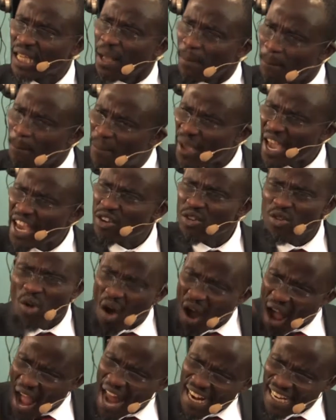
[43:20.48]
But you
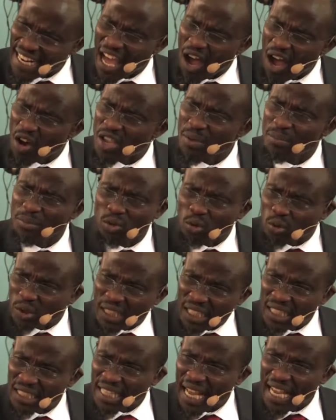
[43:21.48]
don't allow him to
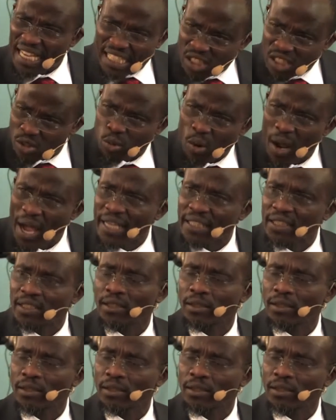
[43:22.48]
think that he's right.